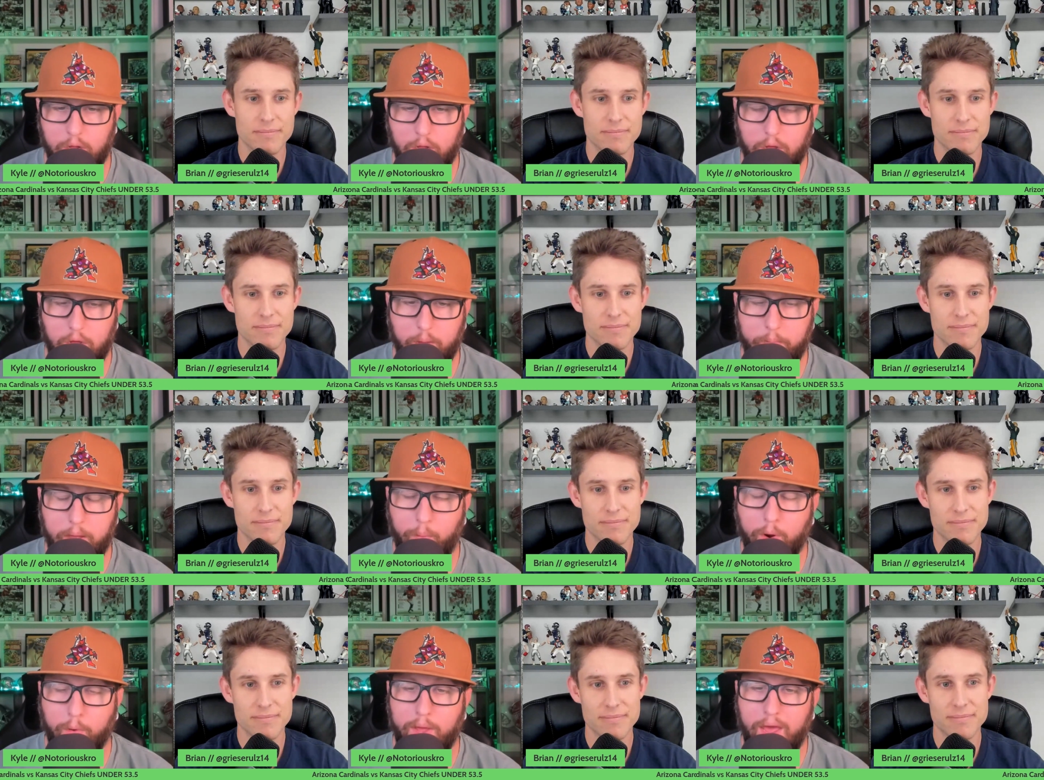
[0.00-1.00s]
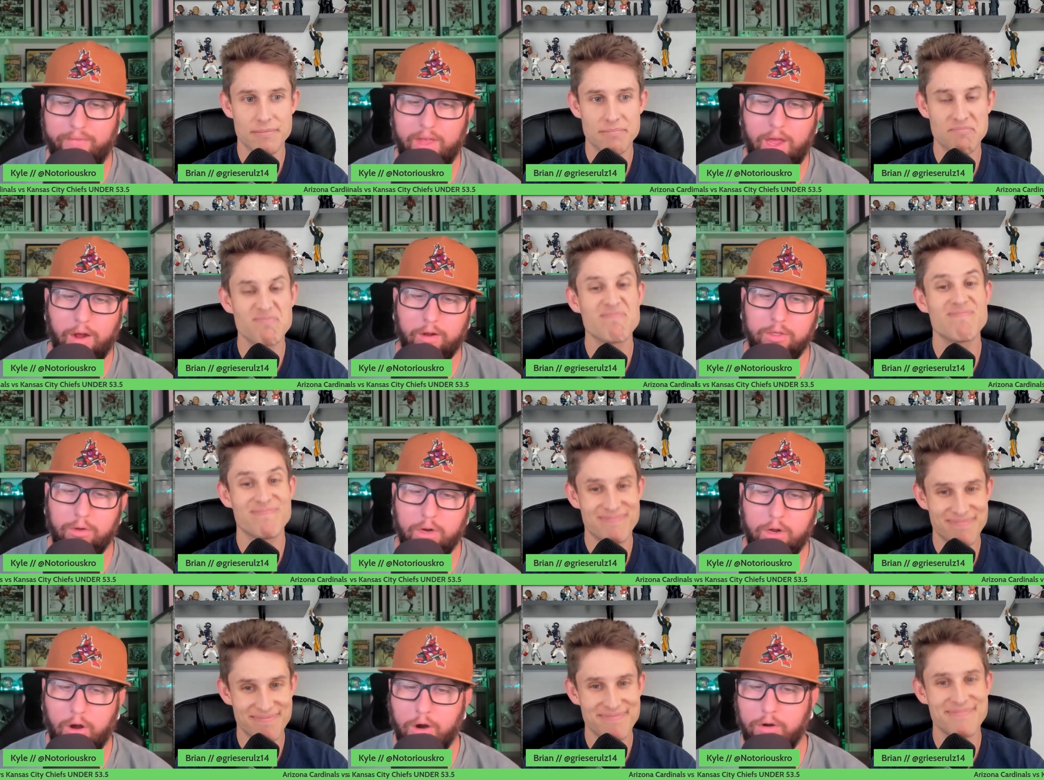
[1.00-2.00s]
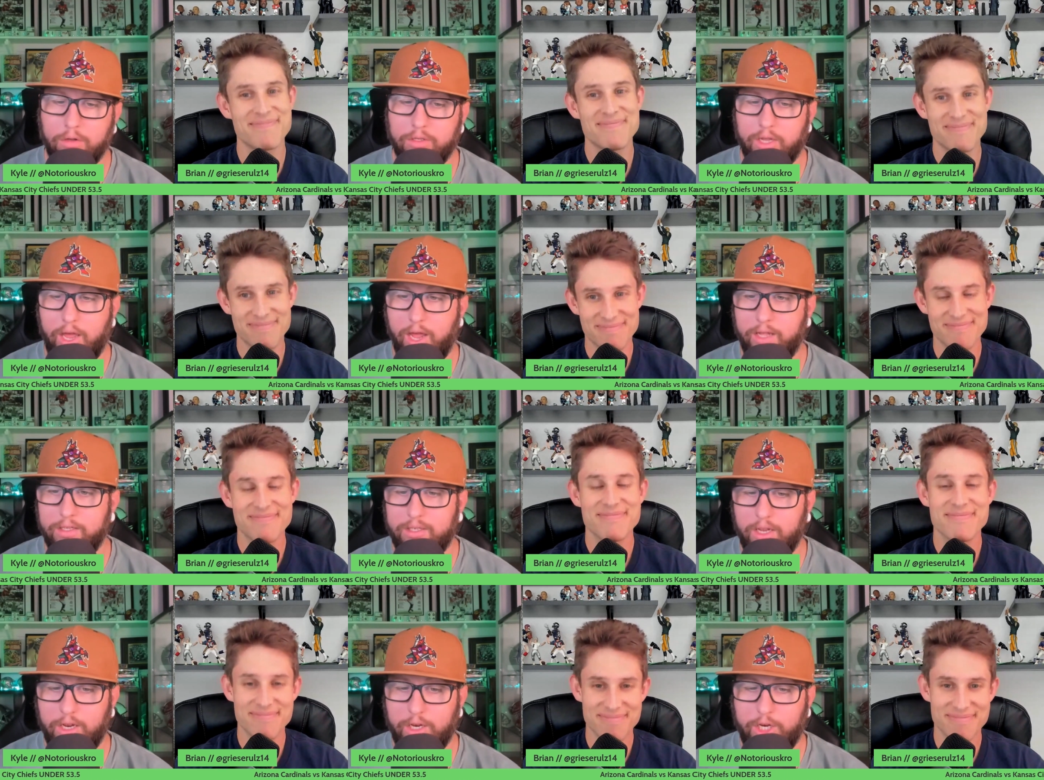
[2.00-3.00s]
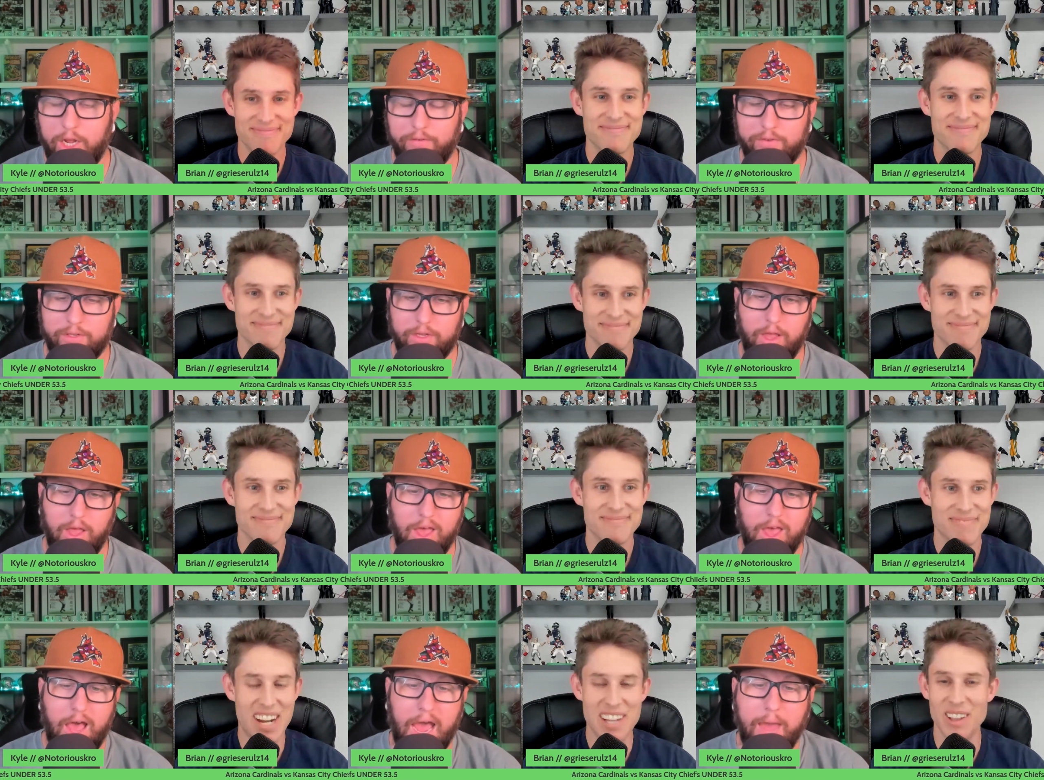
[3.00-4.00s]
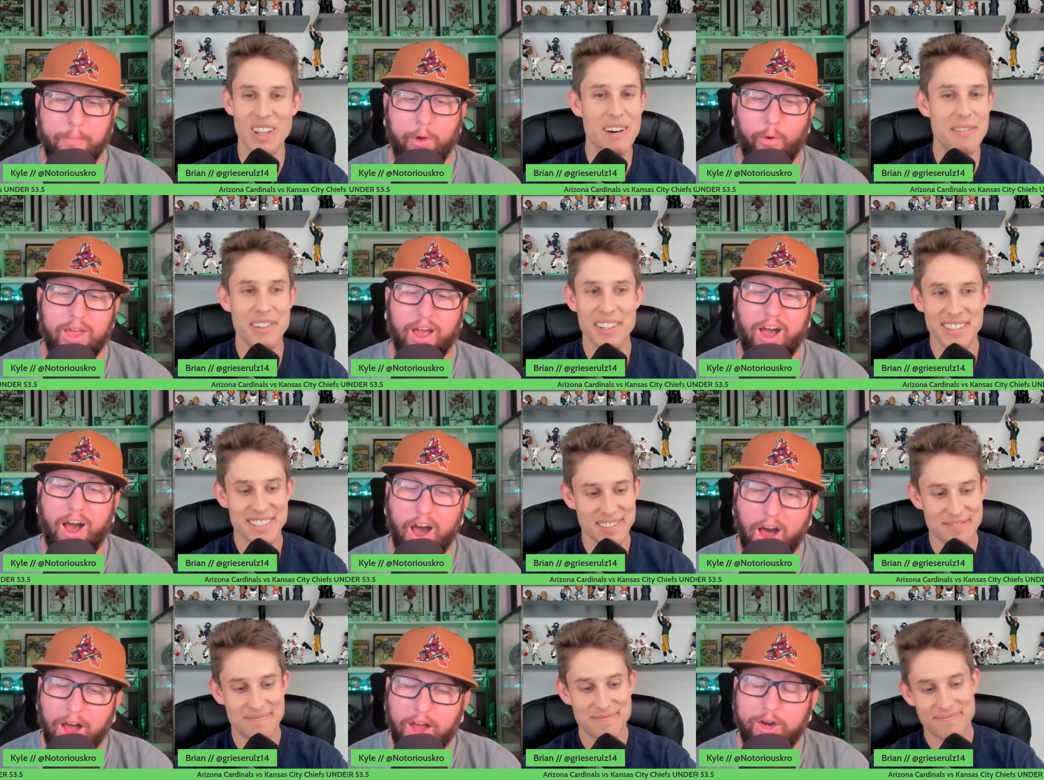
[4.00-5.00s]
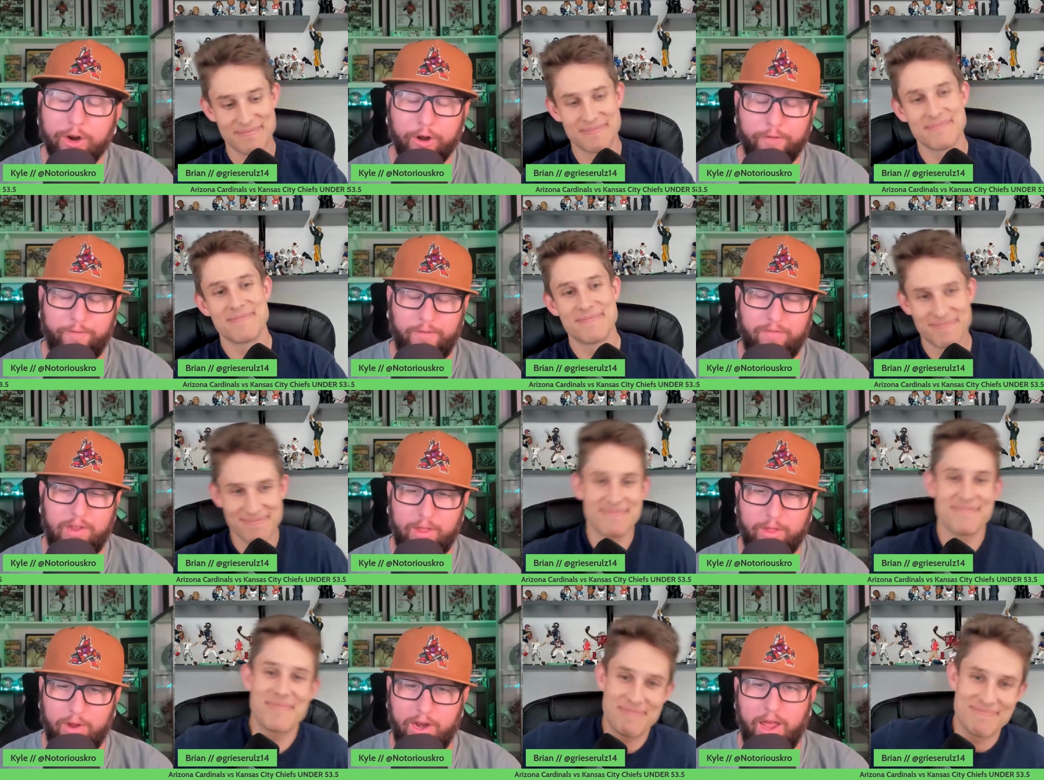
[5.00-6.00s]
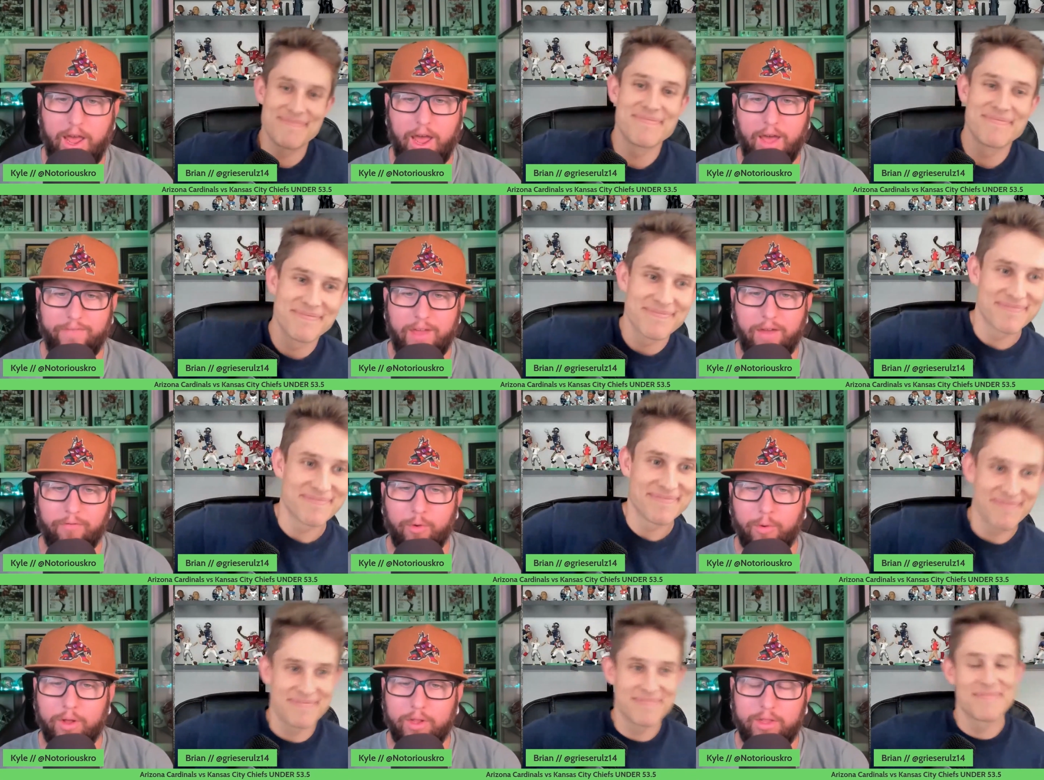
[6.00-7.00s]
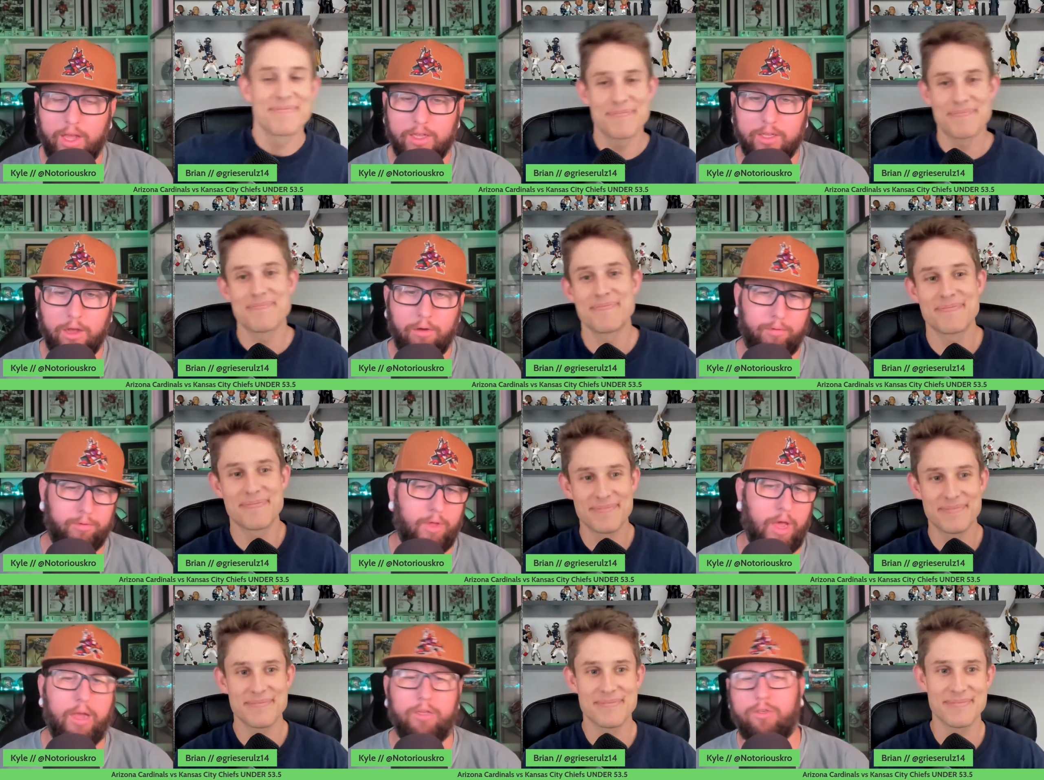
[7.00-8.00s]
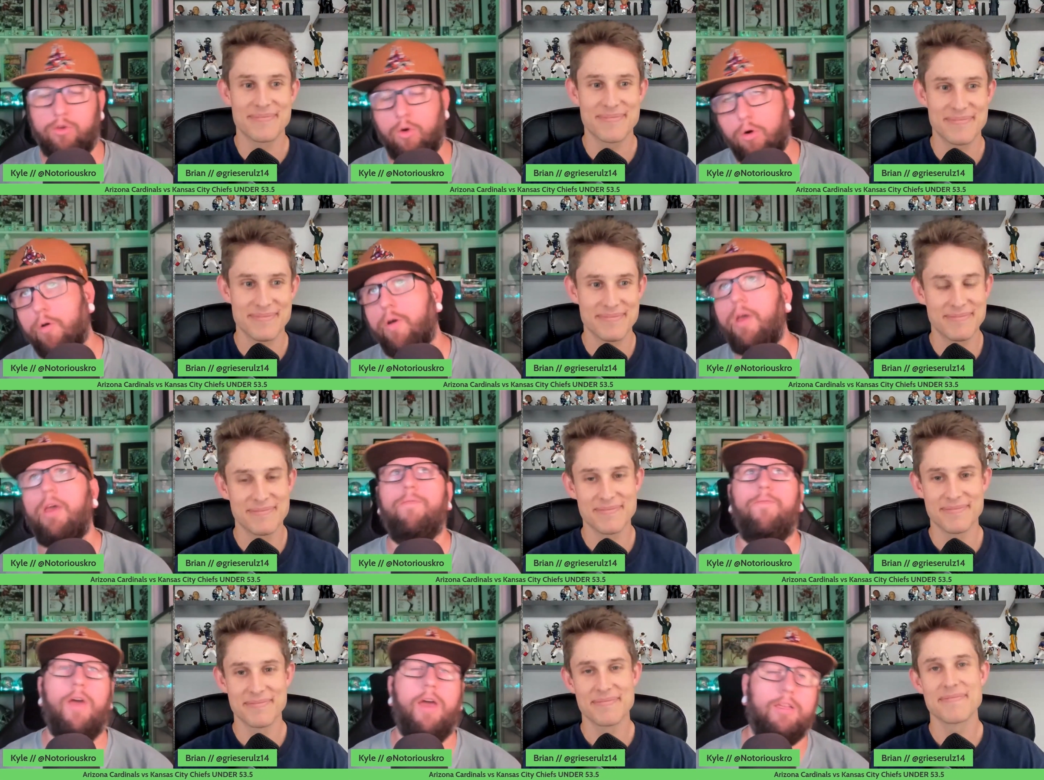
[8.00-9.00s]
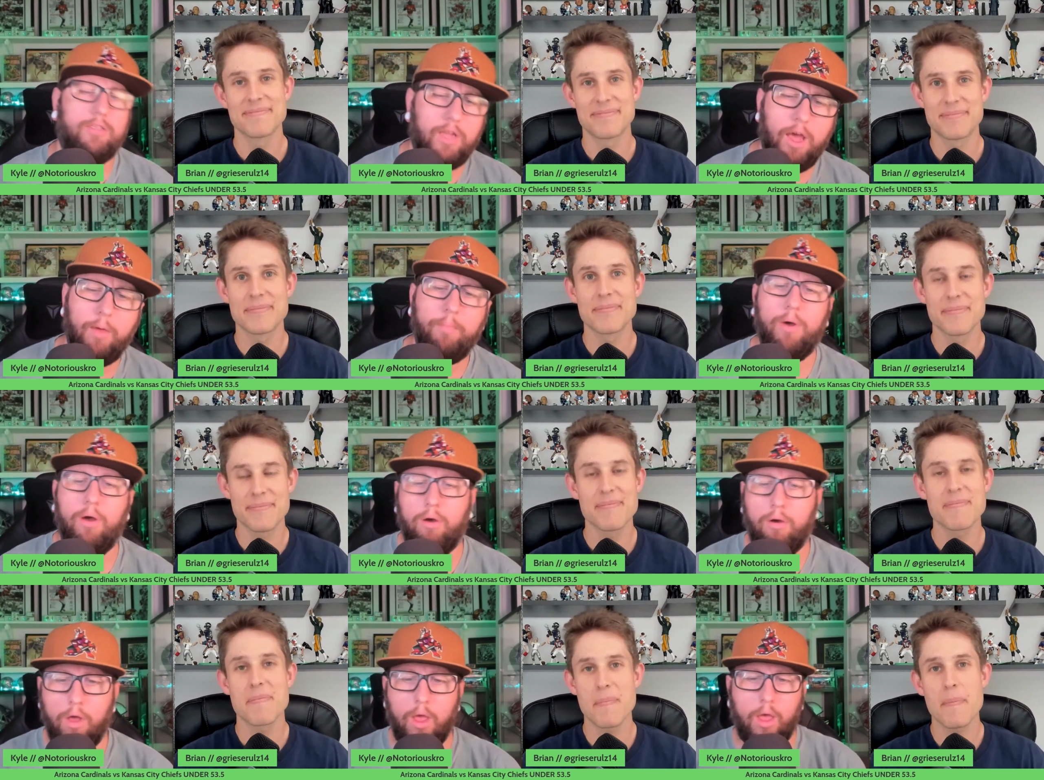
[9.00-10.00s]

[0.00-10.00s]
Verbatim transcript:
Speaker 1: um, and where we have the Arizona Cardinals and Kansas City Chiefs. I, am going under 53 and a half. Everyone thinks, oh, high scoring, fast tempo.